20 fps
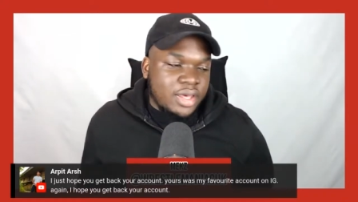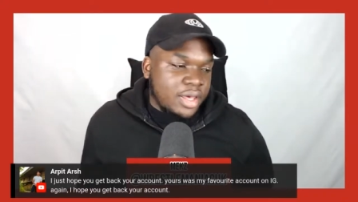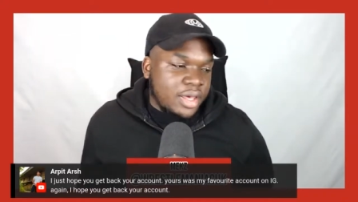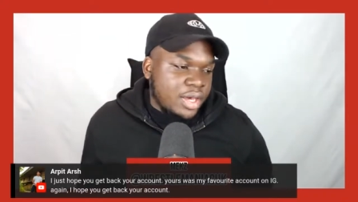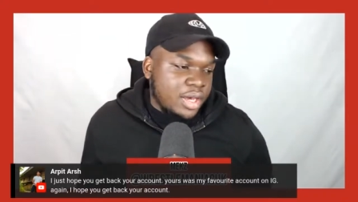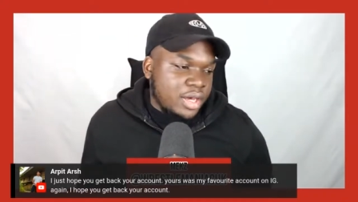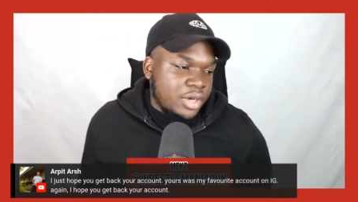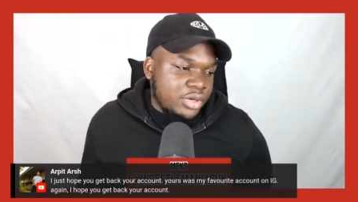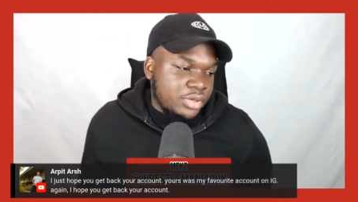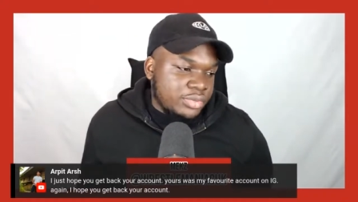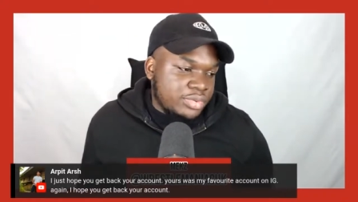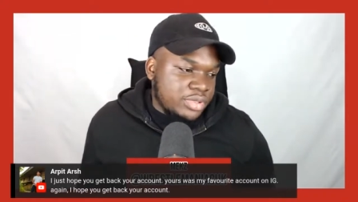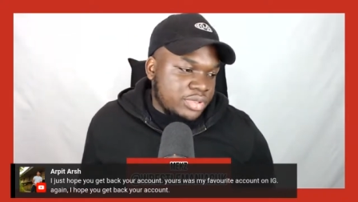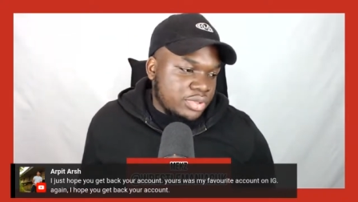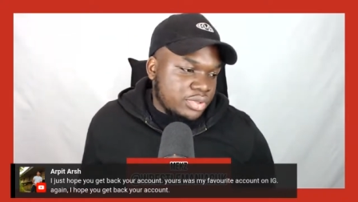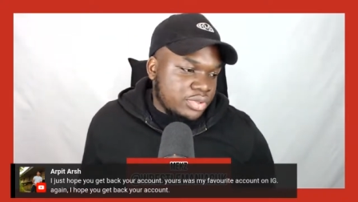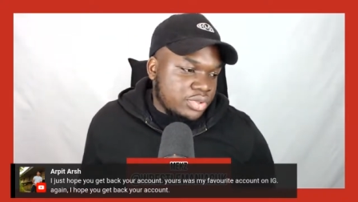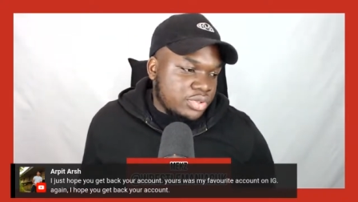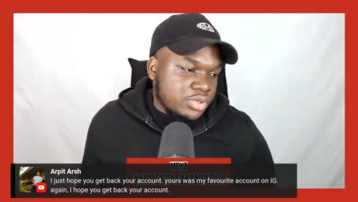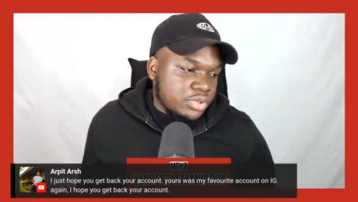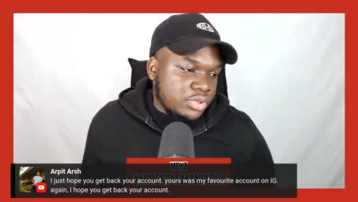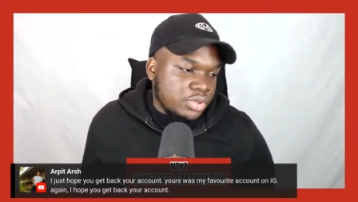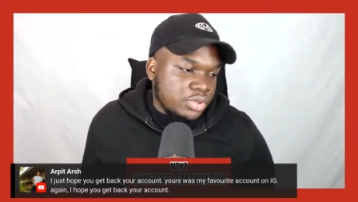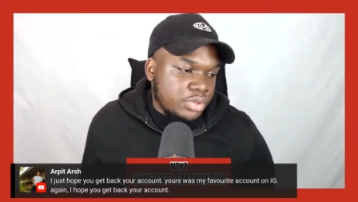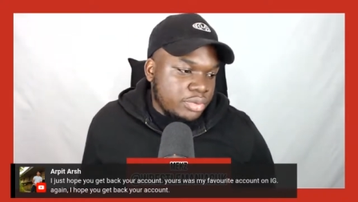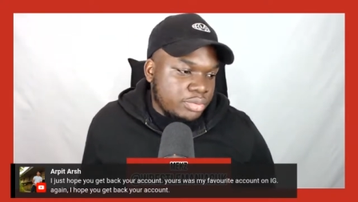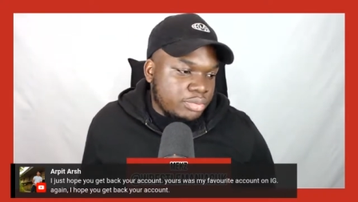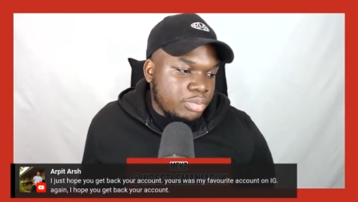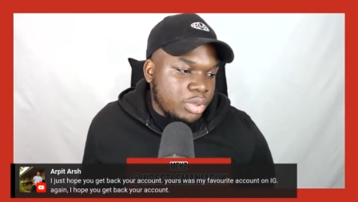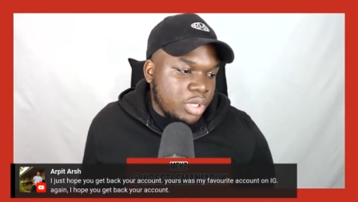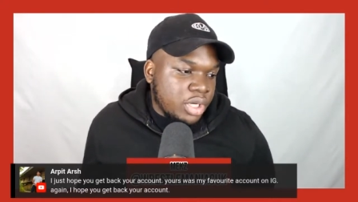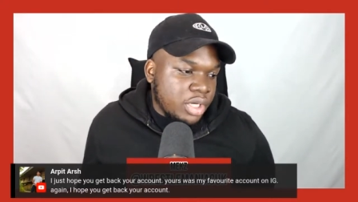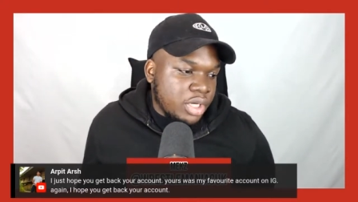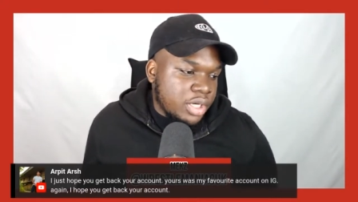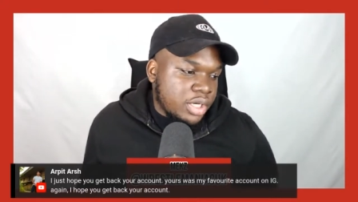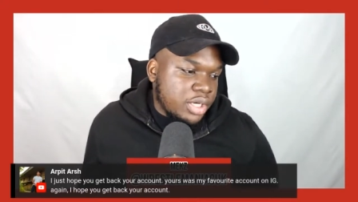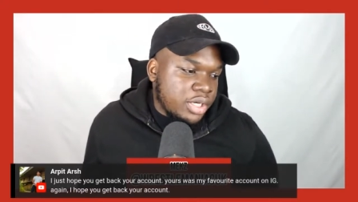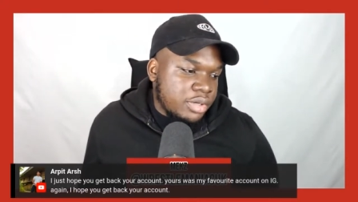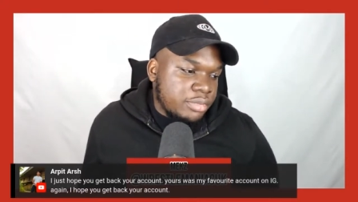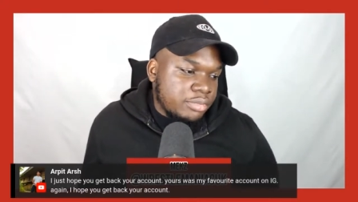I hope so too.
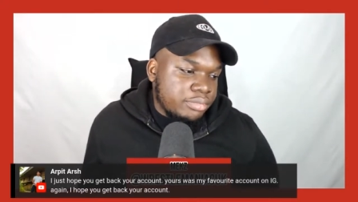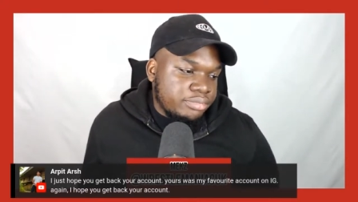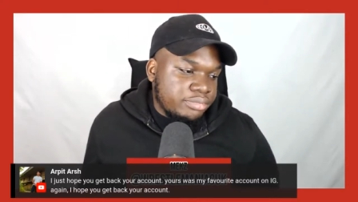But